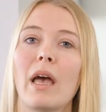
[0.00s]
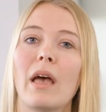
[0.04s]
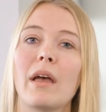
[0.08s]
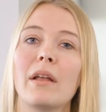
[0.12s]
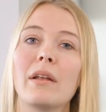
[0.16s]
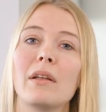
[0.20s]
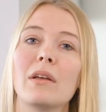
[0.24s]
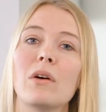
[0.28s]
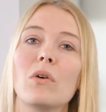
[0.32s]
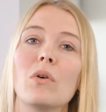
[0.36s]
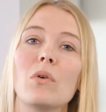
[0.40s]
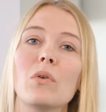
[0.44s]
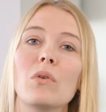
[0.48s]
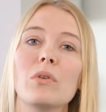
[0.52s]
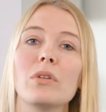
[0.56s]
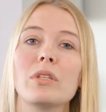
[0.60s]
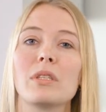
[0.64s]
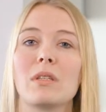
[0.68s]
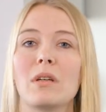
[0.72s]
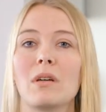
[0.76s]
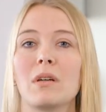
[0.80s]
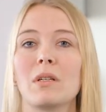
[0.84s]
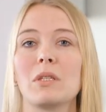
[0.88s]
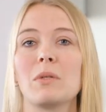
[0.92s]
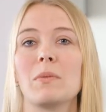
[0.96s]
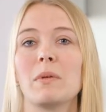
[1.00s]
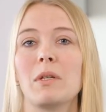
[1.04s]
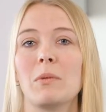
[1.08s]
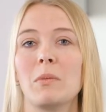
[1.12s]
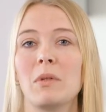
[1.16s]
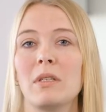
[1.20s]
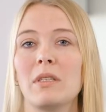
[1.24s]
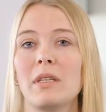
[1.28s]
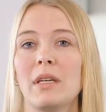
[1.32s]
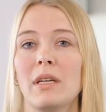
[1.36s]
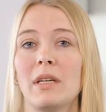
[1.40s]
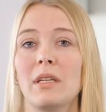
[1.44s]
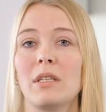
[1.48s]
And it all starts with a
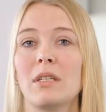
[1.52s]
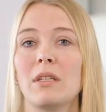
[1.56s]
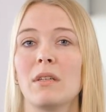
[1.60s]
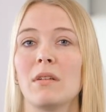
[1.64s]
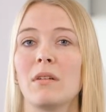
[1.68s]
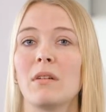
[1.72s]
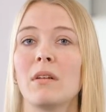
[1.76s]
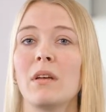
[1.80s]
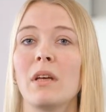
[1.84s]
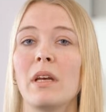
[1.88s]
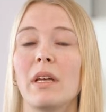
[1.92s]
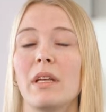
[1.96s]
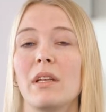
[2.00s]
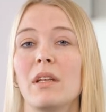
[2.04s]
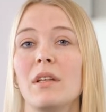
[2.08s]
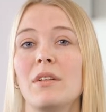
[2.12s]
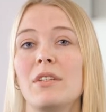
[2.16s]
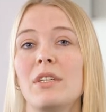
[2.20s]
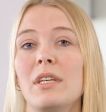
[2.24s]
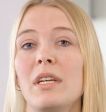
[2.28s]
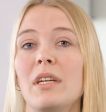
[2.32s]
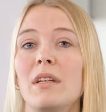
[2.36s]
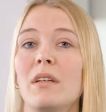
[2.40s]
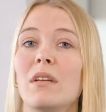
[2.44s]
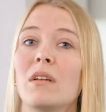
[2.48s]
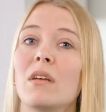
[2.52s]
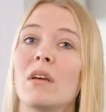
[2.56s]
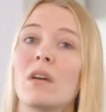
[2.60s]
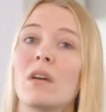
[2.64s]
mutation in a gene